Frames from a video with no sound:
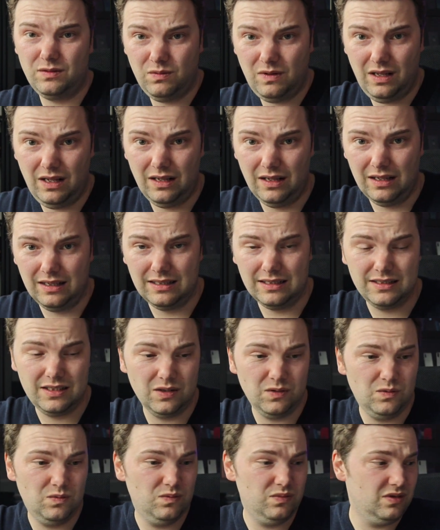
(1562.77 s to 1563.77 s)
as well.
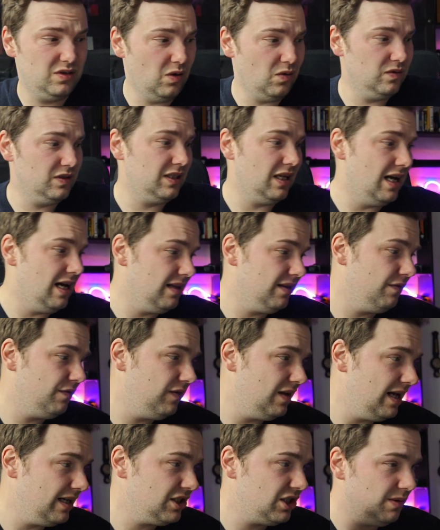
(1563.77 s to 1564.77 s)
So those are the
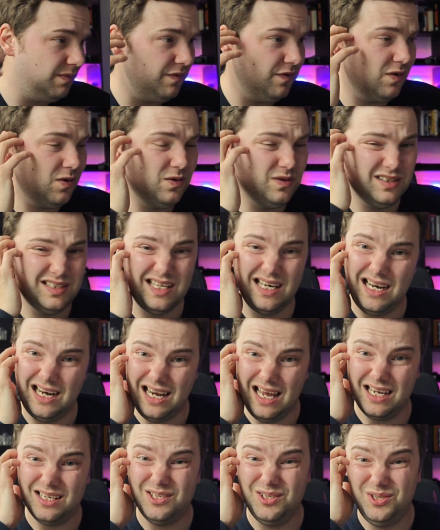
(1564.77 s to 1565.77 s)
flagship phones that I
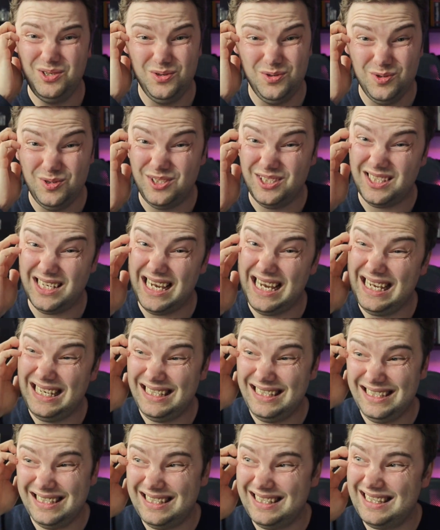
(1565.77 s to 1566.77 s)
like to use,
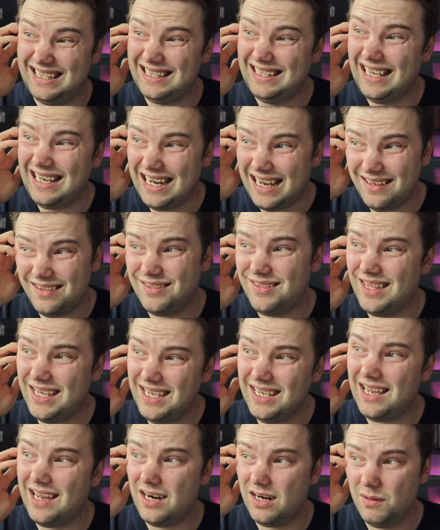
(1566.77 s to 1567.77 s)
and that I
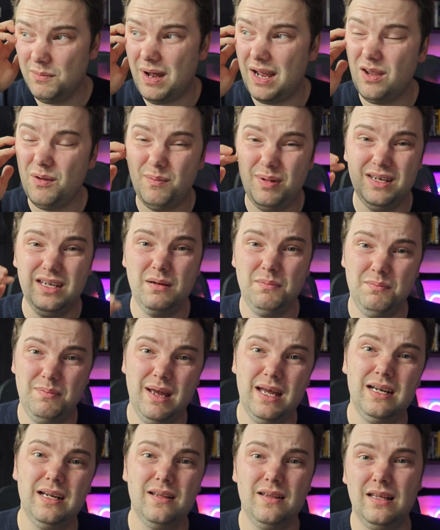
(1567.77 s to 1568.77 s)
think are, in my opinion,
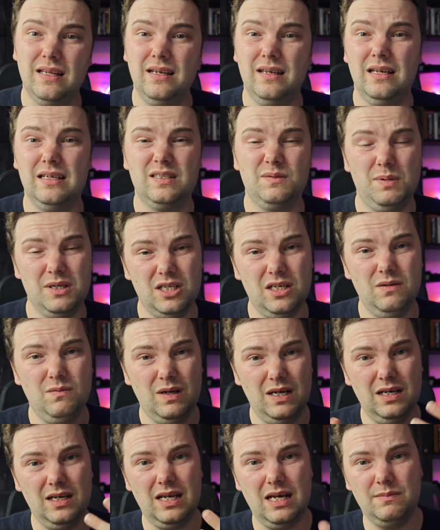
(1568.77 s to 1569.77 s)
better than, especially
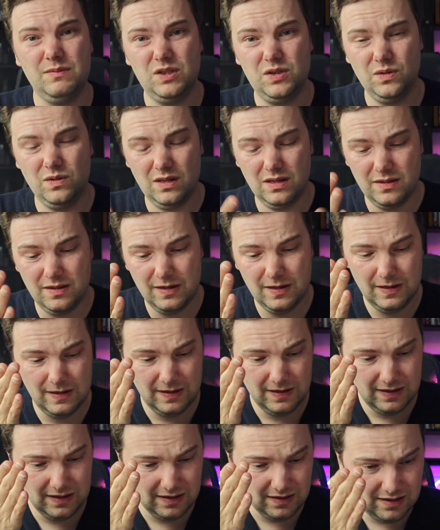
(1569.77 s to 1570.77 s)
when it comes to the
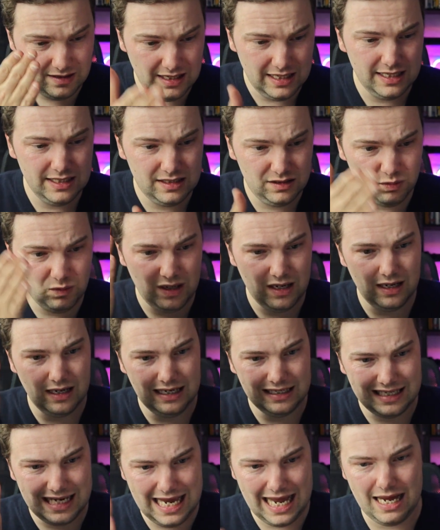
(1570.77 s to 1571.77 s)
things where
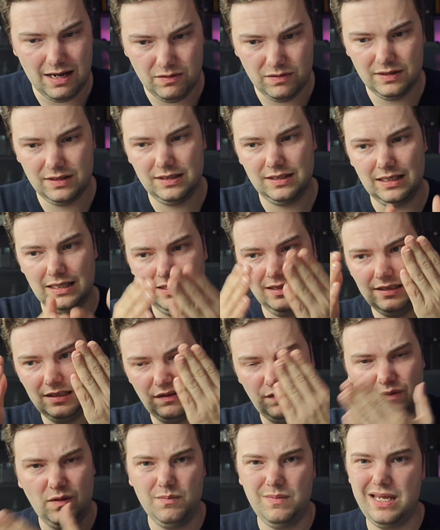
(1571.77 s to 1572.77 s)
it counts. And this
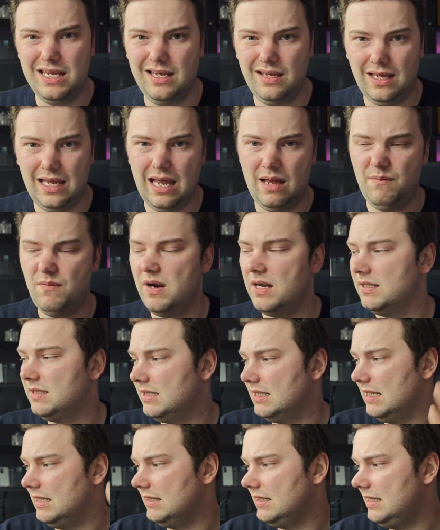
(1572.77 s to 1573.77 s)
is for me,
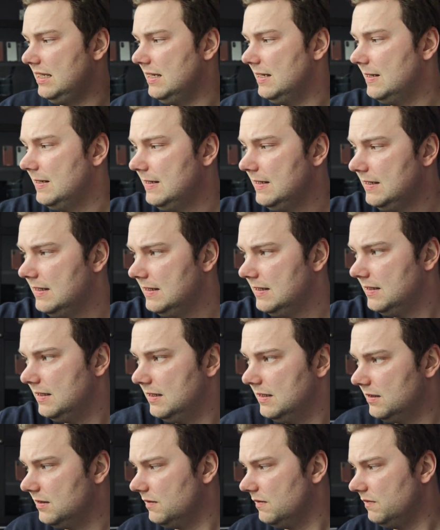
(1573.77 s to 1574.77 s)
cameras, and here
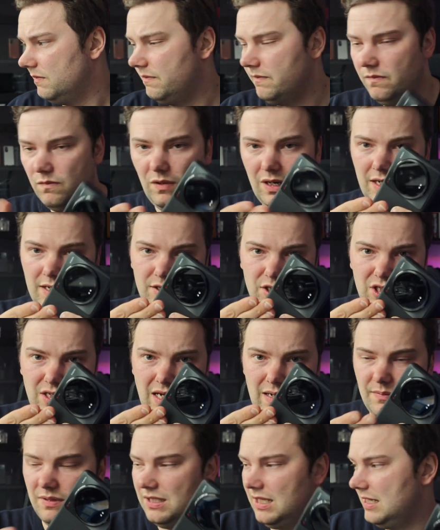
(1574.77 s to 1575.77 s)
1-inch
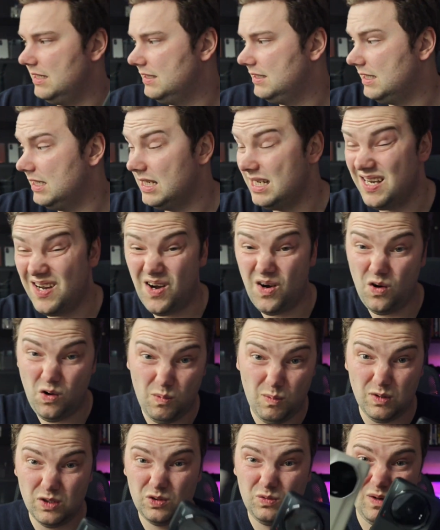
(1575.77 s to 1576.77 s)
type sensor,
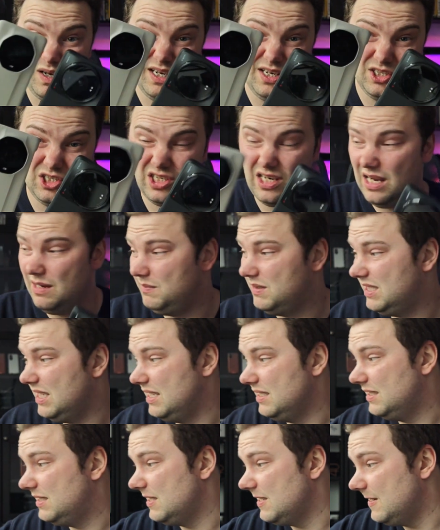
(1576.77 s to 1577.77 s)
almost 1-inch type
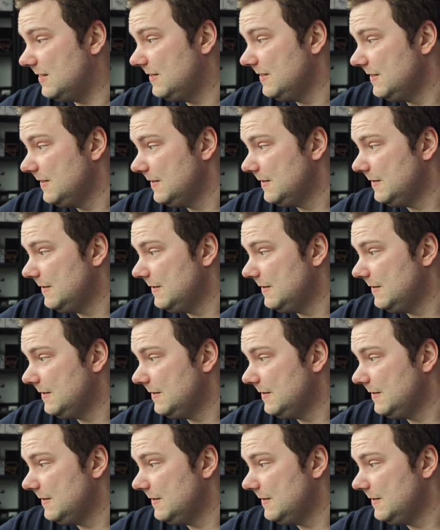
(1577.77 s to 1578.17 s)
sensor,